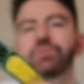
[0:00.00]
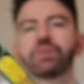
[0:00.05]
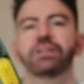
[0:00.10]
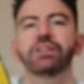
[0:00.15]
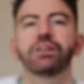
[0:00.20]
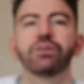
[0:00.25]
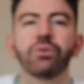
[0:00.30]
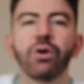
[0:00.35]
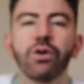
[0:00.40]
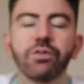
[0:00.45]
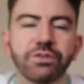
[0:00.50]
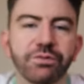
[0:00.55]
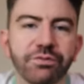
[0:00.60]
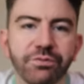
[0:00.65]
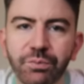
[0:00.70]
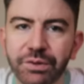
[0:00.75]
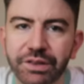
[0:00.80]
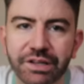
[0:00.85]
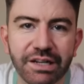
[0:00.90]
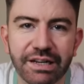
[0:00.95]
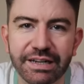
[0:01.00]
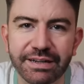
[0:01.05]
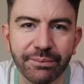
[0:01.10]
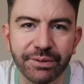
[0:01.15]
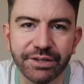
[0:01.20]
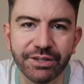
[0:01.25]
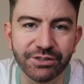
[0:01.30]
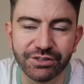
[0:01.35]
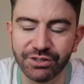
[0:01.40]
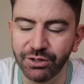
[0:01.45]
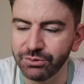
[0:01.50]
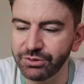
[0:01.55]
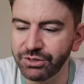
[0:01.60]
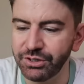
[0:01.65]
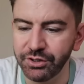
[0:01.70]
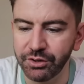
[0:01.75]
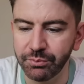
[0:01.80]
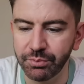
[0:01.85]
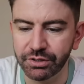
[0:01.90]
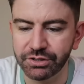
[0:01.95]
you know, often with cleaning we use an old
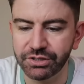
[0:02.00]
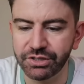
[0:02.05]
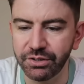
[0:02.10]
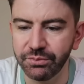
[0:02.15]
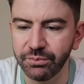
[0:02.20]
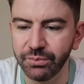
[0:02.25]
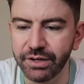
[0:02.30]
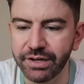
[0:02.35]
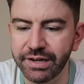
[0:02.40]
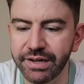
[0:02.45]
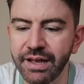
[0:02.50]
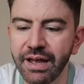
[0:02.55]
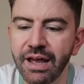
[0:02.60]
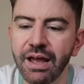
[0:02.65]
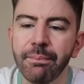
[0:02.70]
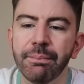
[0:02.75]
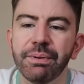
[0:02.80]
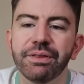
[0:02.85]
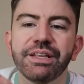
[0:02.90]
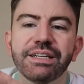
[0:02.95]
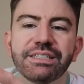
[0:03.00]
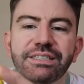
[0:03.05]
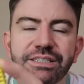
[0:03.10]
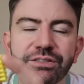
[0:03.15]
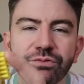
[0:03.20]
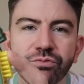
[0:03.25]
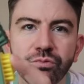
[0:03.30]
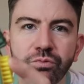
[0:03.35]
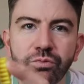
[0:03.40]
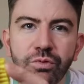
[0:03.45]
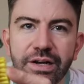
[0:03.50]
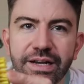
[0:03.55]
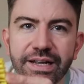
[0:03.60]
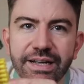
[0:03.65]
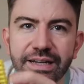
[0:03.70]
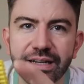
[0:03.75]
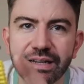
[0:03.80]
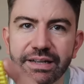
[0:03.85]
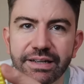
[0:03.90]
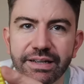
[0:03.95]
toothbrush, don't we? But this is
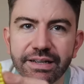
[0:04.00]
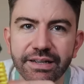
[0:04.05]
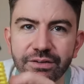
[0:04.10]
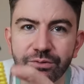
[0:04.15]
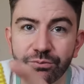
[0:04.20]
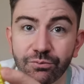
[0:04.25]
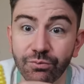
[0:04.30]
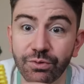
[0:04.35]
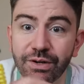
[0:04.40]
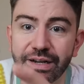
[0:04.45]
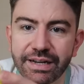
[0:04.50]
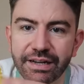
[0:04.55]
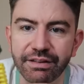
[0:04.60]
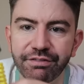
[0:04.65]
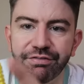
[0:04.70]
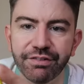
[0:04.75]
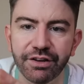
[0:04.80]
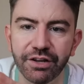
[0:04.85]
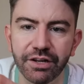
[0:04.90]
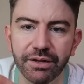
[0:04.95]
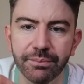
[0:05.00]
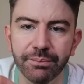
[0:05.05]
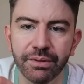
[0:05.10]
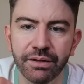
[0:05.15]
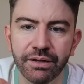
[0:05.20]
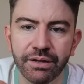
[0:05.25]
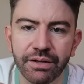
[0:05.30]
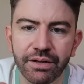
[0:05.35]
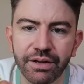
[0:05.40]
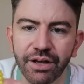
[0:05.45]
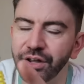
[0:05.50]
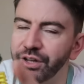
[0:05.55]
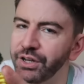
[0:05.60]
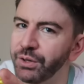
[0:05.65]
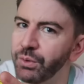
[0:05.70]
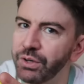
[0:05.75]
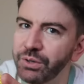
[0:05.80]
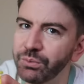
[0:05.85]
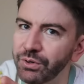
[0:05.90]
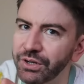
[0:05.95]
really, really firm.
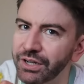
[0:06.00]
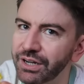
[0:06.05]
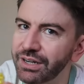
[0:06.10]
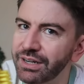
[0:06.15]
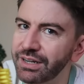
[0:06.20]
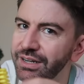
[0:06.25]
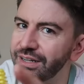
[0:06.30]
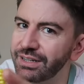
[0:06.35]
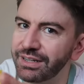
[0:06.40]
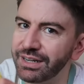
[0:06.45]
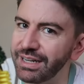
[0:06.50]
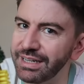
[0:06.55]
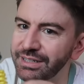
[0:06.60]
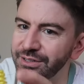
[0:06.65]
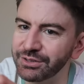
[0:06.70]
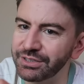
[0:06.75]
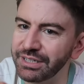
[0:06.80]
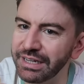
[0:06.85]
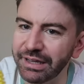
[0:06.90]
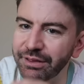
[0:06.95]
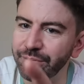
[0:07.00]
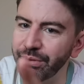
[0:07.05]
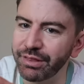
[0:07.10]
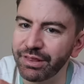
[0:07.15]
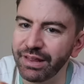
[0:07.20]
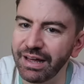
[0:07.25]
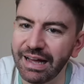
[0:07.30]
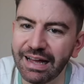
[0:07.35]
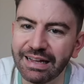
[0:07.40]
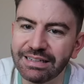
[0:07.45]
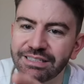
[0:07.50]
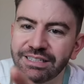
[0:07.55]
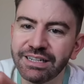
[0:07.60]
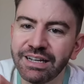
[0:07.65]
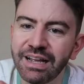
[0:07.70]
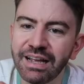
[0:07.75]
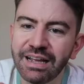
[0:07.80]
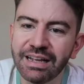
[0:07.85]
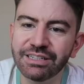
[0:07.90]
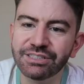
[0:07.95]
You wouldn't want to clean your teeth with that.
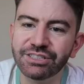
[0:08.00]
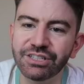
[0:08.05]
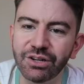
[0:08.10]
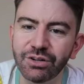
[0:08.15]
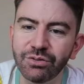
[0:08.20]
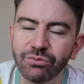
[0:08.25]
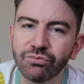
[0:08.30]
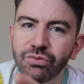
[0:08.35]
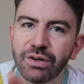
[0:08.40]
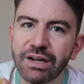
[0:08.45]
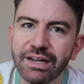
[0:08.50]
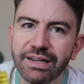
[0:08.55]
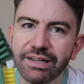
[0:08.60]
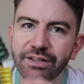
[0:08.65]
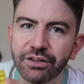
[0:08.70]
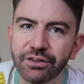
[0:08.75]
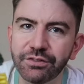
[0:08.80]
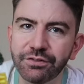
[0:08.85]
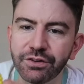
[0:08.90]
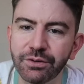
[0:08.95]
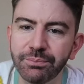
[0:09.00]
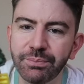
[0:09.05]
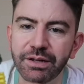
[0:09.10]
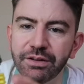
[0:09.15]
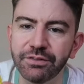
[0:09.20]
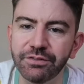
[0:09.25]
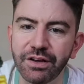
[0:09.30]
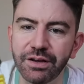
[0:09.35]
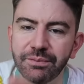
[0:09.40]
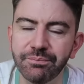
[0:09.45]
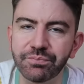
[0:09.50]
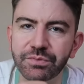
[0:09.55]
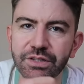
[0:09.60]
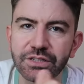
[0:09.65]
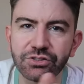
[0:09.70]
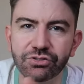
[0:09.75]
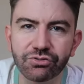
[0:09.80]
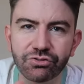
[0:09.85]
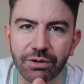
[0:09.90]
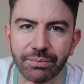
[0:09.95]
So really good for a bit
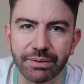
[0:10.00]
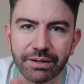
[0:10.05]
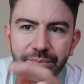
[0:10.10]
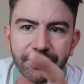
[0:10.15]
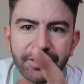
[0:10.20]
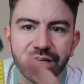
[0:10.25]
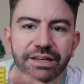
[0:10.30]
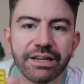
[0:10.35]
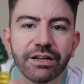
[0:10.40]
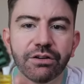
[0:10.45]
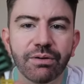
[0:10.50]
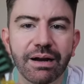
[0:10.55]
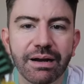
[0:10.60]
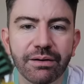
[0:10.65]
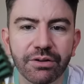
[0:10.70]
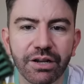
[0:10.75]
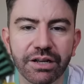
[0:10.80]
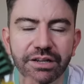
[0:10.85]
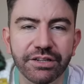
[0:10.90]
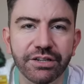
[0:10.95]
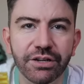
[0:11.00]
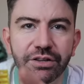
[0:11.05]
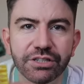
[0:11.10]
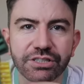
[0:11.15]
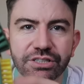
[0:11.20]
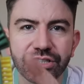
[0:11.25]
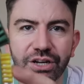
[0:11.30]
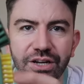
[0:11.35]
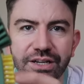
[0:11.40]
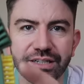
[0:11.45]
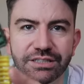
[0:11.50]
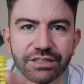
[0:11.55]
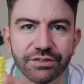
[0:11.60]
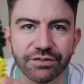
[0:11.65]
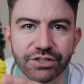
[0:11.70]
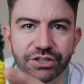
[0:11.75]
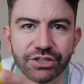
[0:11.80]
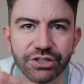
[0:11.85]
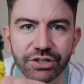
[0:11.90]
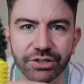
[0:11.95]
of scrubbing. I'm thinking around, like, you know, the sides of
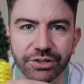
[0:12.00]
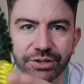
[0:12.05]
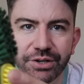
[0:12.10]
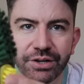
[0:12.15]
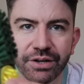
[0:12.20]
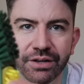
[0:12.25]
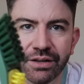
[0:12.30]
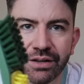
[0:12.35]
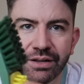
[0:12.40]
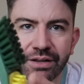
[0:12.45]
a shoe